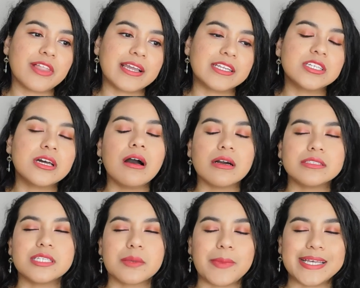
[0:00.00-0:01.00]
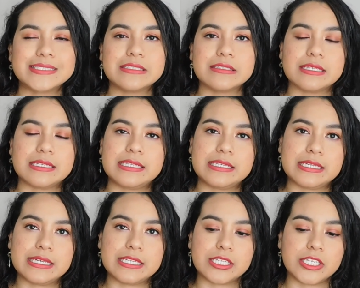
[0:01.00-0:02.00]
like toxic
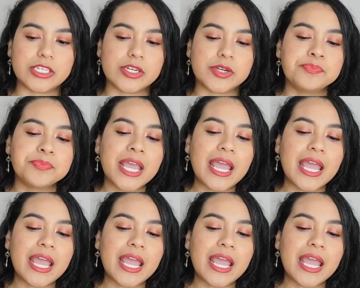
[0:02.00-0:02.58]
masculinity in here.